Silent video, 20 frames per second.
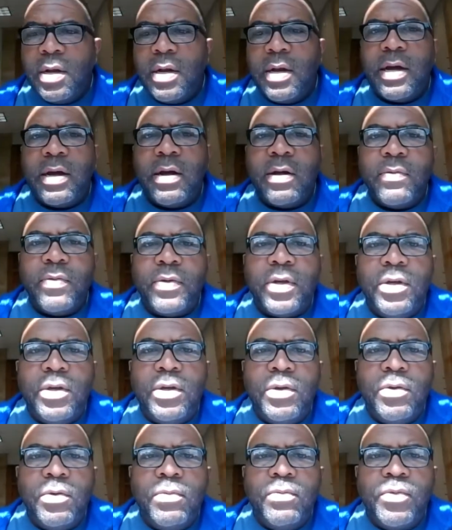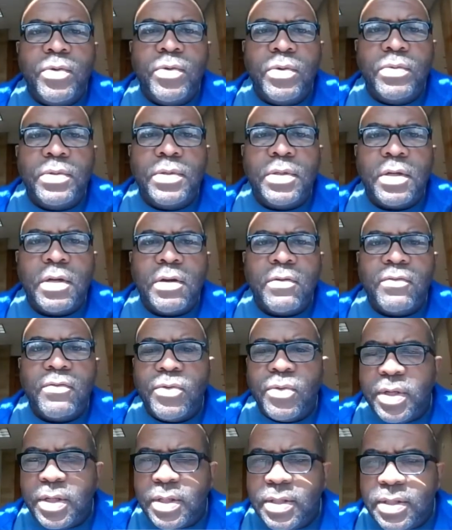Now the cube root of
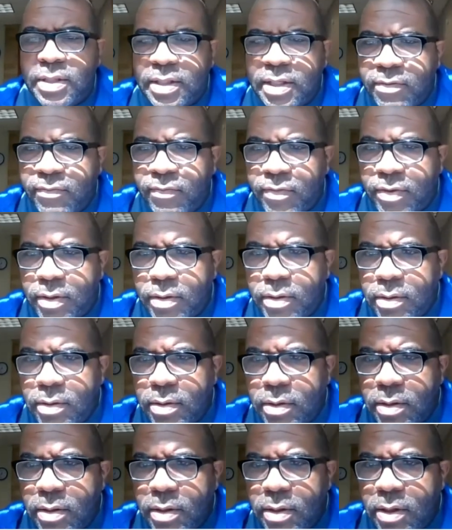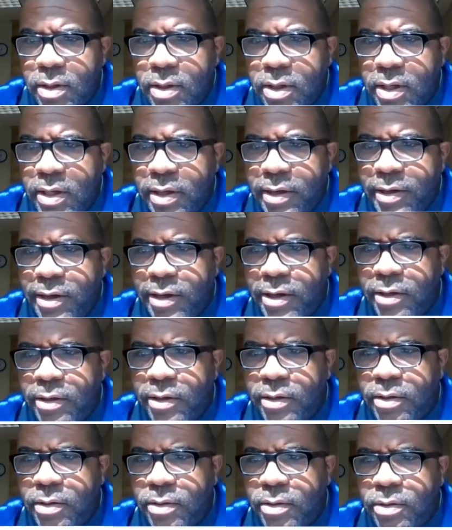27
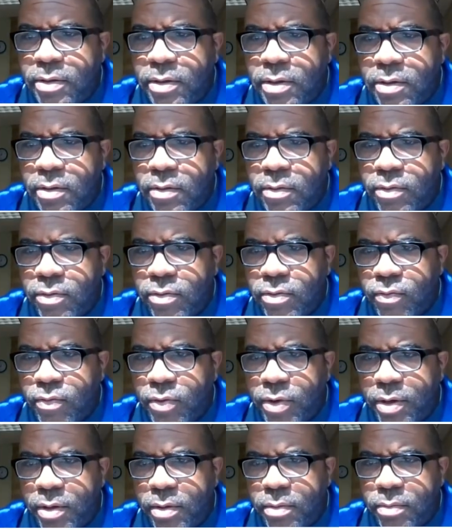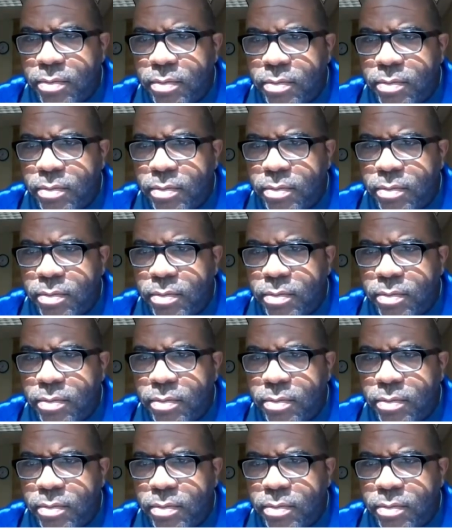is 3.